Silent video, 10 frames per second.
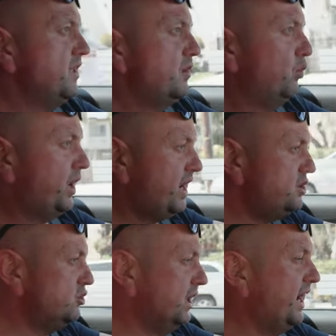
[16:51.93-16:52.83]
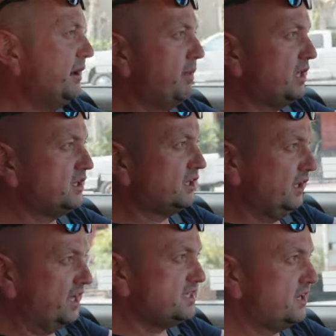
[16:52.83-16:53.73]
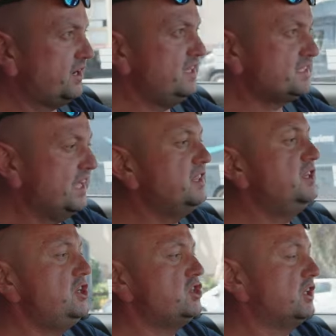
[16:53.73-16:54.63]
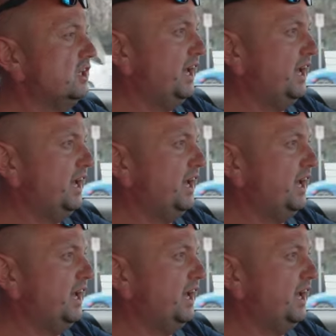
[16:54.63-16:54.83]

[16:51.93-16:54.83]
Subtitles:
What I do like about the cluster, it's not digital.